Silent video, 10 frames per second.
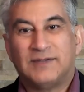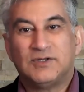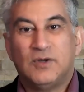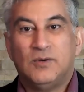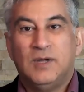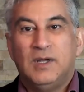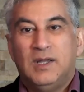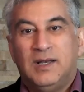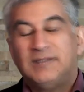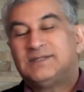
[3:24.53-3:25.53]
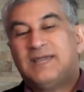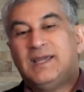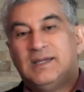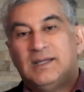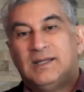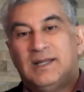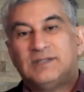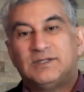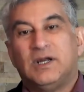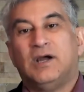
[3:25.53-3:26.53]
So let's say, let's
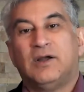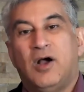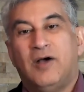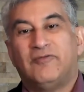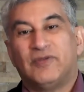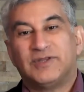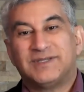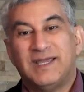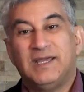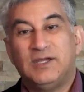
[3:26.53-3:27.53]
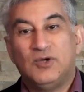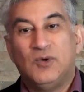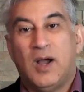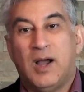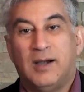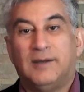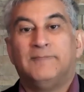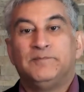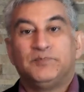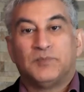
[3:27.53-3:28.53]
start off with, say you are
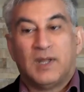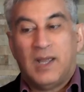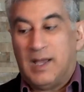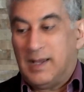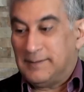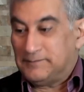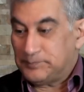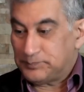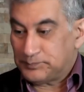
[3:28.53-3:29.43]
um,